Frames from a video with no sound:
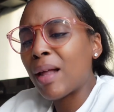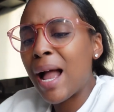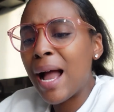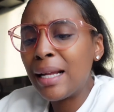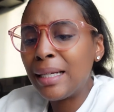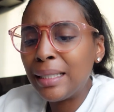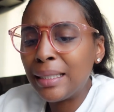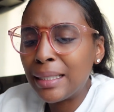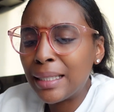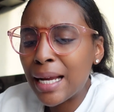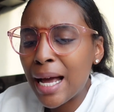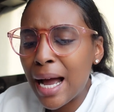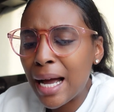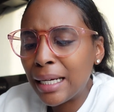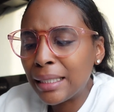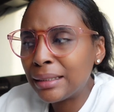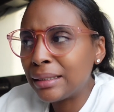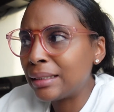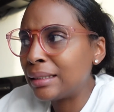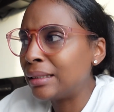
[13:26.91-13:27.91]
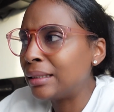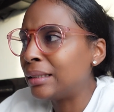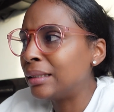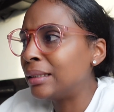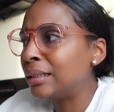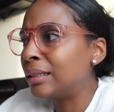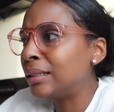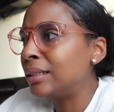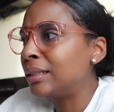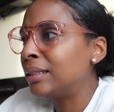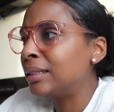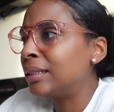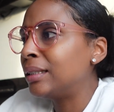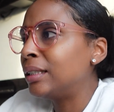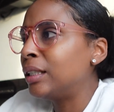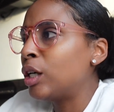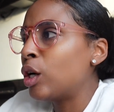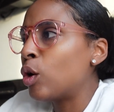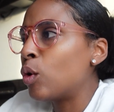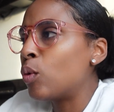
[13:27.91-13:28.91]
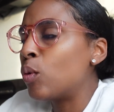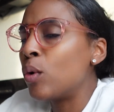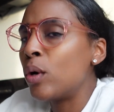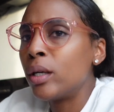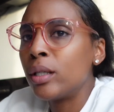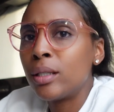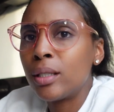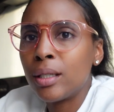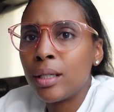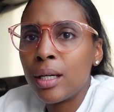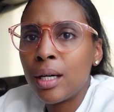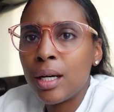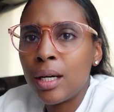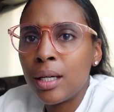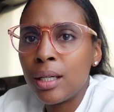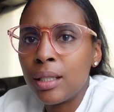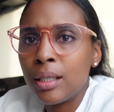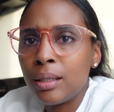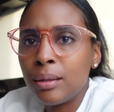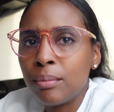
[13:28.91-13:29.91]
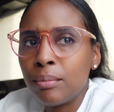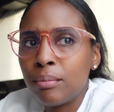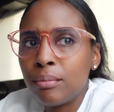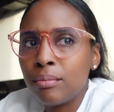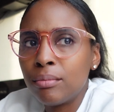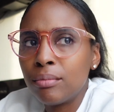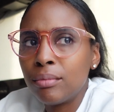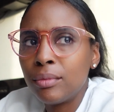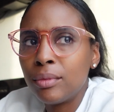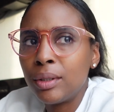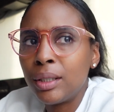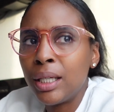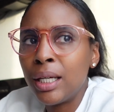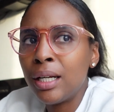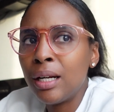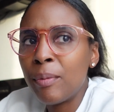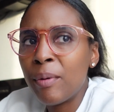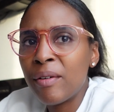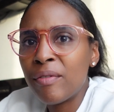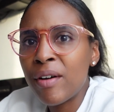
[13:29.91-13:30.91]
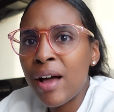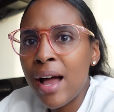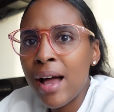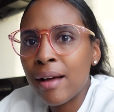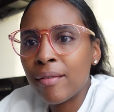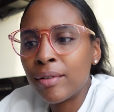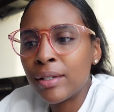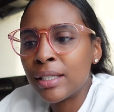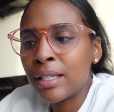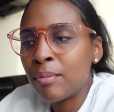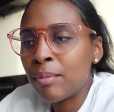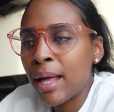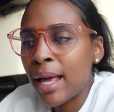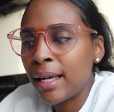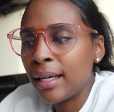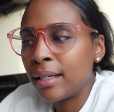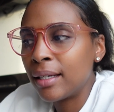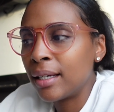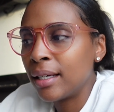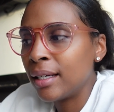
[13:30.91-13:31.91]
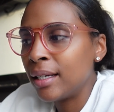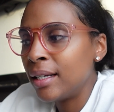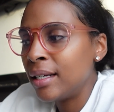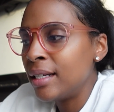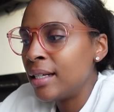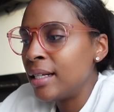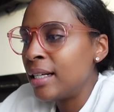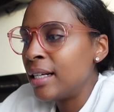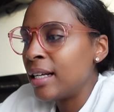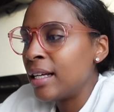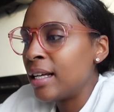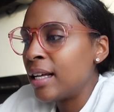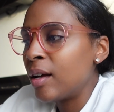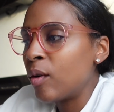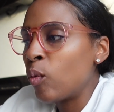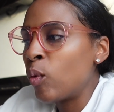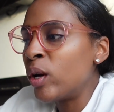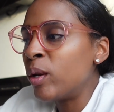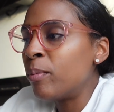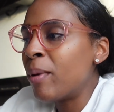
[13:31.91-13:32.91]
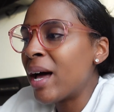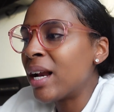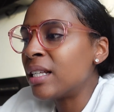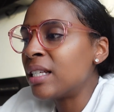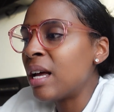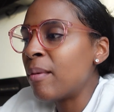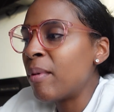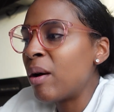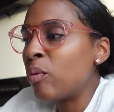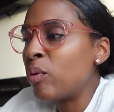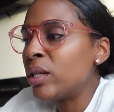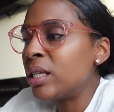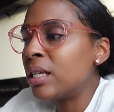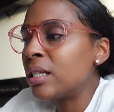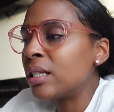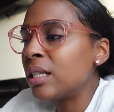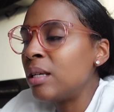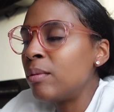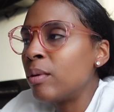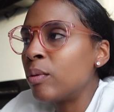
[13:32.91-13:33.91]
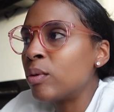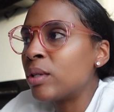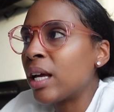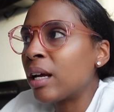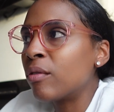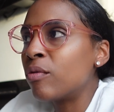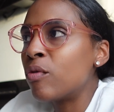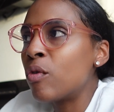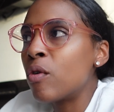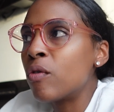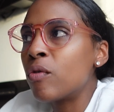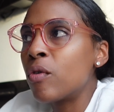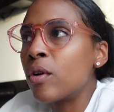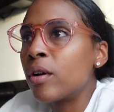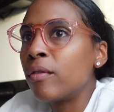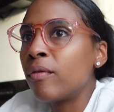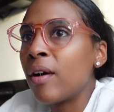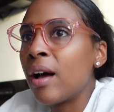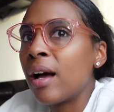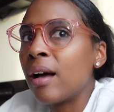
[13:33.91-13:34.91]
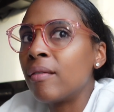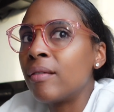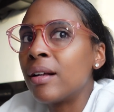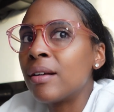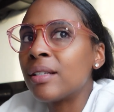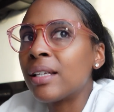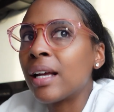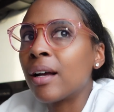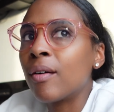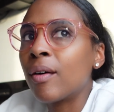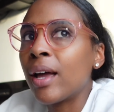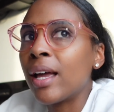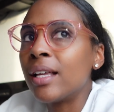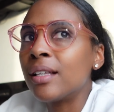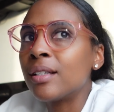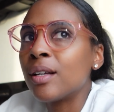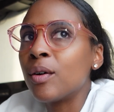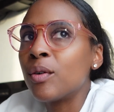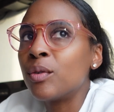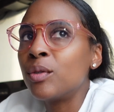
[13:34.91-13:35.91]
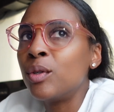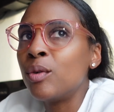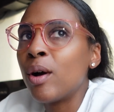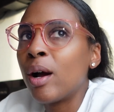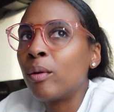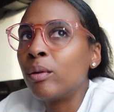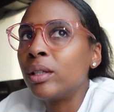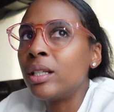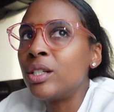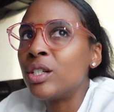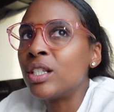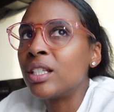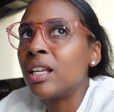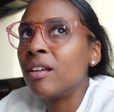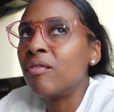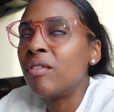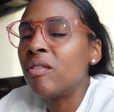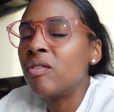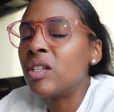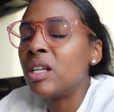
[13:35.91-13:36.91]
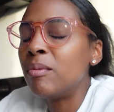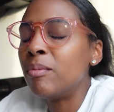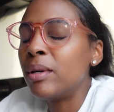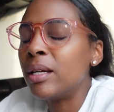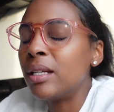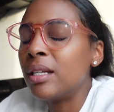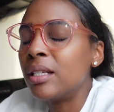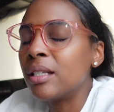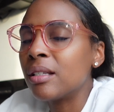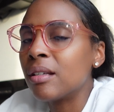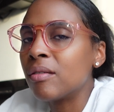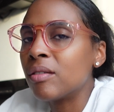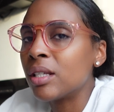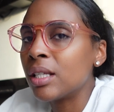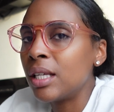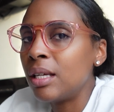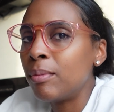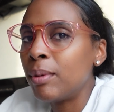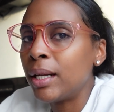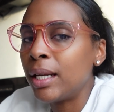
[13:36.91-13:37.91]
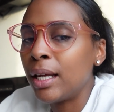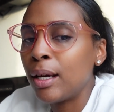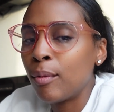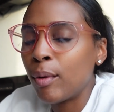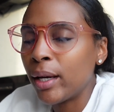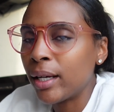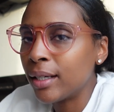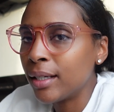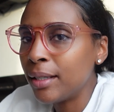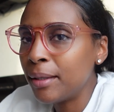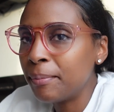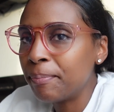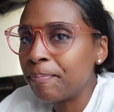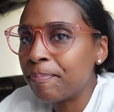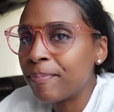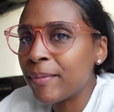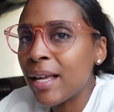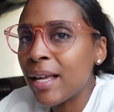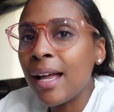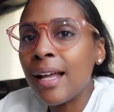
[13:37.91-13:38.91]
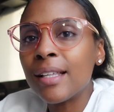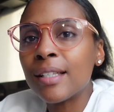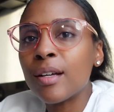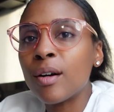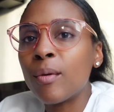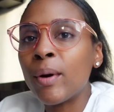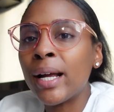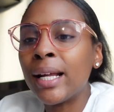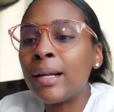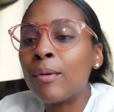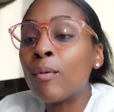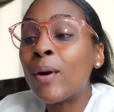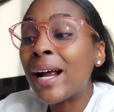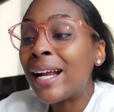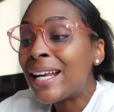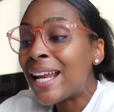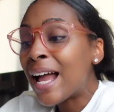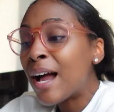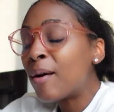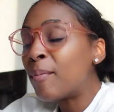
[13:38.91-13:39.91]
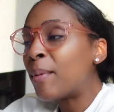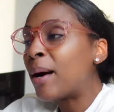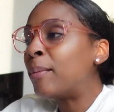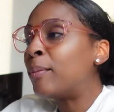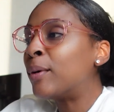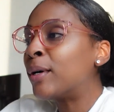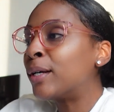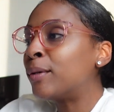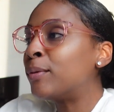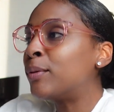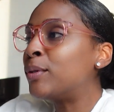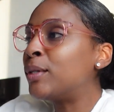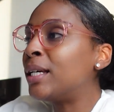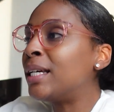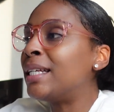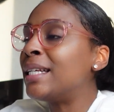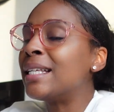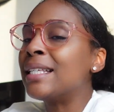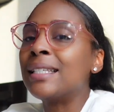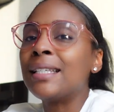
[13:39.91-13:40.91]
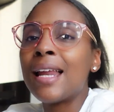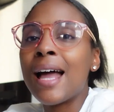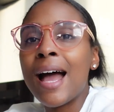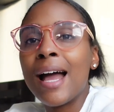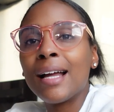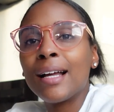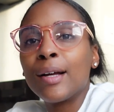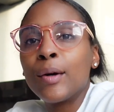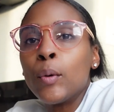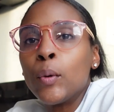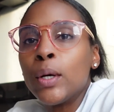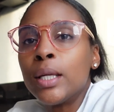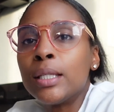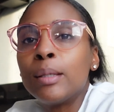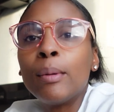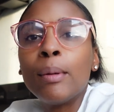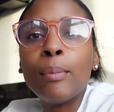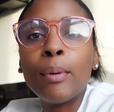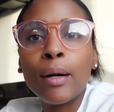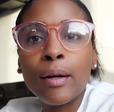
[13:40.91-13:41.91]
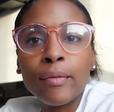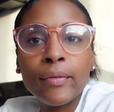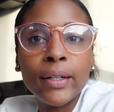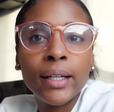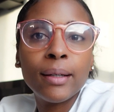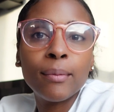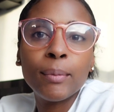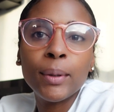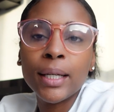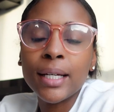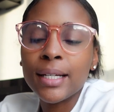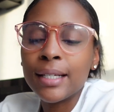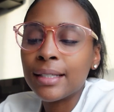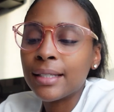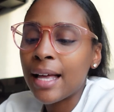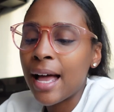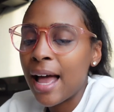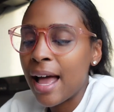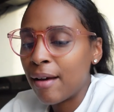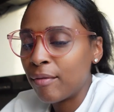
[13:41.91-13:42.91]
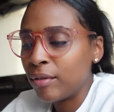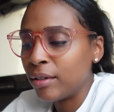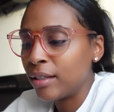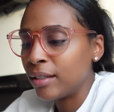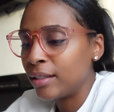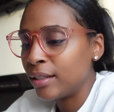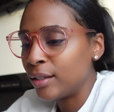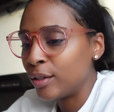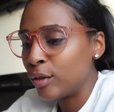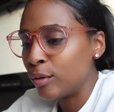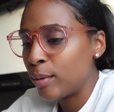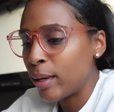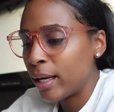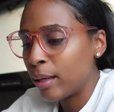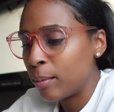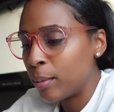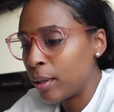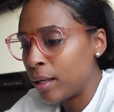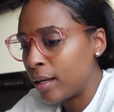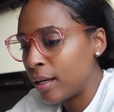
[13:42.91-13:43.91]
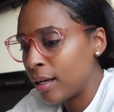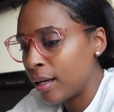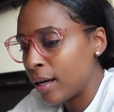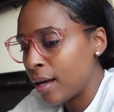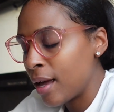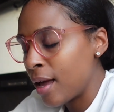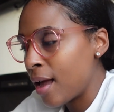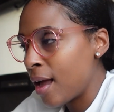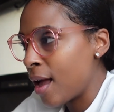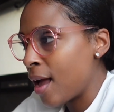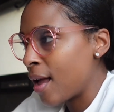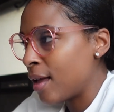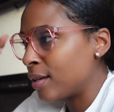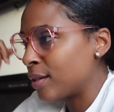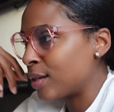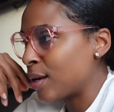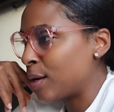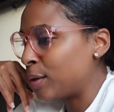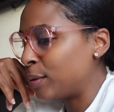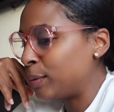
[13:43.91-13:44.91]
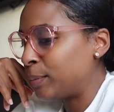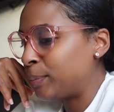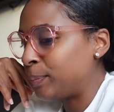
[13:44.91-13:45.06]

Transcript: I did not want to um get up at five because I'm like, when by the time I went to sleep, it was like 4:45, and I was like, okay, so do I really just get 15 minutes of sleep and then wake up? So right, right now, my morning routine is not going to be perfect because I have a new baby. So